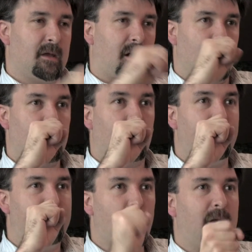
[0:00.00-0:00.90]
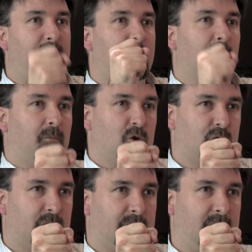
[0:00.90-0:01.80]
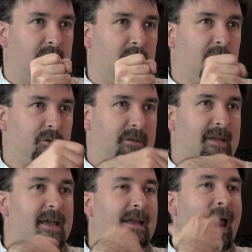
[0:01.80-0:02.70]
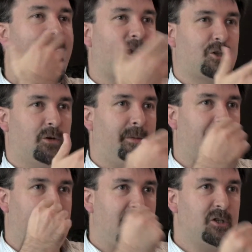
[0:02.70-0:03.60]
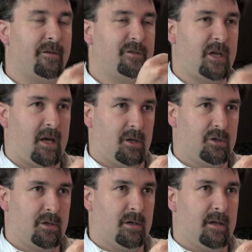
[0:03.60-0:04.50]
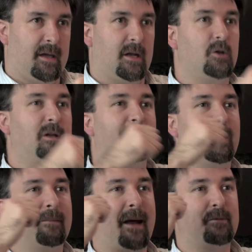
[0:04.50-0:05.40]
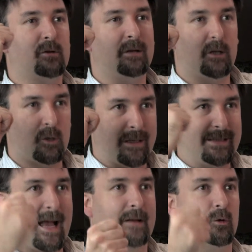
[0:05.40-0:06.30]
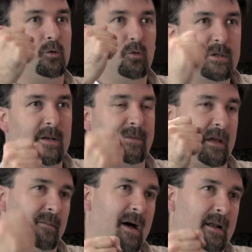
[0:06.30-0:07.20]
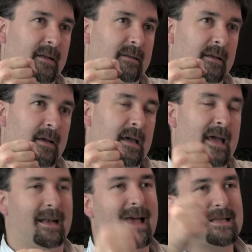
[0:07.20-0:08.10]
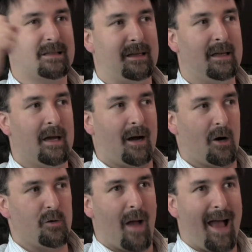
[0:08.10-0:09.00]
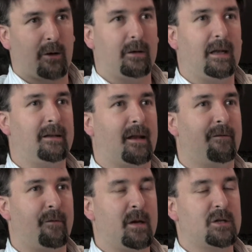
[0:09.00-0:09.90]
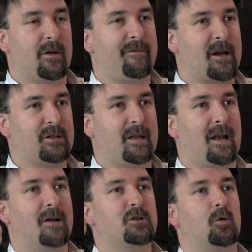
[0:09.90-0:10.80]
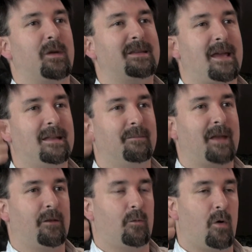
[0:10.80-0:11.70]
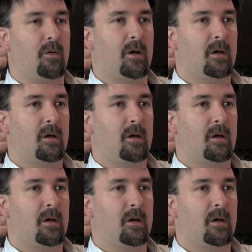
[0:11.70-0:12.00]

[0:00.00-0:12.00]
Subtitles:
Are you converting people emotionally to take an action or become an agent of change? And are you giving them an opportunity to transact, to do something about it? And lastly, are you aggregating that information in a fashion that allows you to retain them down the road?